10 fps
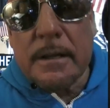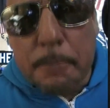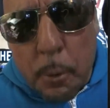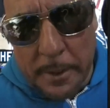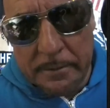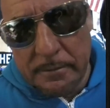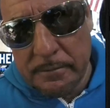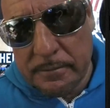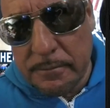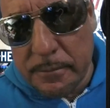Point.
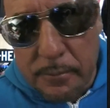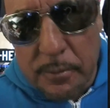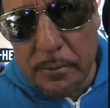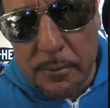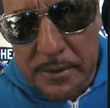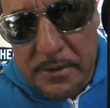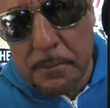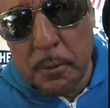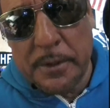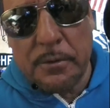What's the
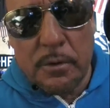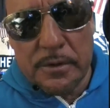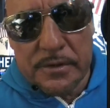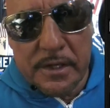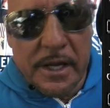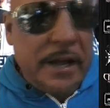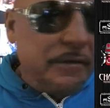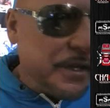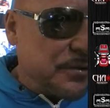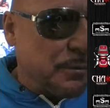point to all this?
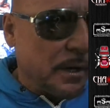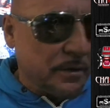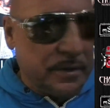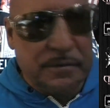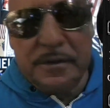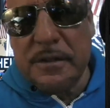Heavy is relative.